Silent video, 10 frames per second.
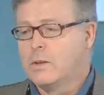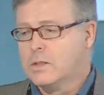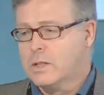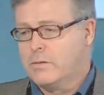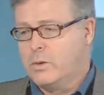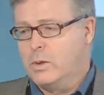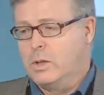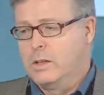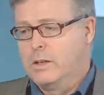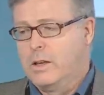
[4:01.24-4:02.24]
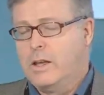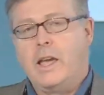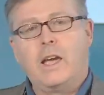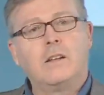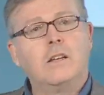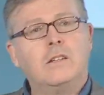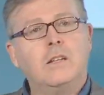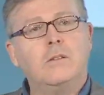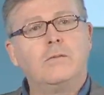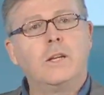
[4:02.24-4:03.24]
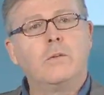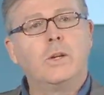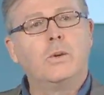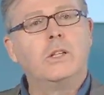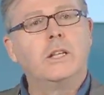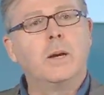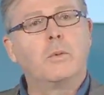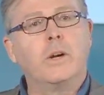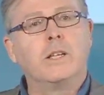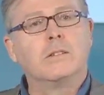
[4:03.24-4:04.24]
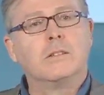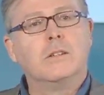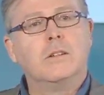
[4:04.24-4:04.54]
use of the fuel and continued fleet renewal and upgrades.